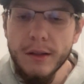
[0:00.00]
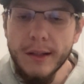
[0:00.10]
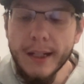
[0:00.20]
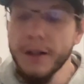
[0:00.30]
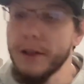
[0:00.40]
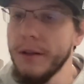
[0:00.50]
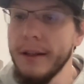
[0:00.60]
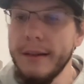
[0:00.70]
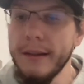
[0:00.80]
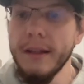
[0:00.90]
Garrett
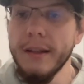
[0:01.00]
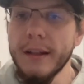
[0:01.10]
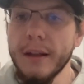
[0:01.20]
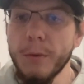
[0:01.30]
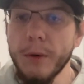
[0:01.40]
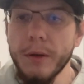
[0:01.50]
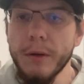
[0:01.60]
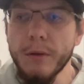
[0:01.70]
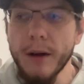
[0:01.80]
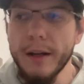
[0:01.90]
Greene did can we
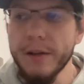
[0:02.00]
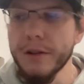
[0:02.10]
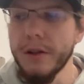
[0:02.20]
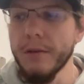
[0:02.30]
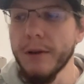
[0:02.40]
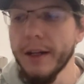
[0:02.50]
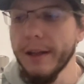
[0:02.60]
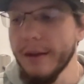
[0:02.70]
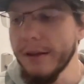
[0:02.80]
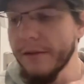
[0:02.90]
credit Sean
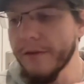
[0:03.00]
Reagan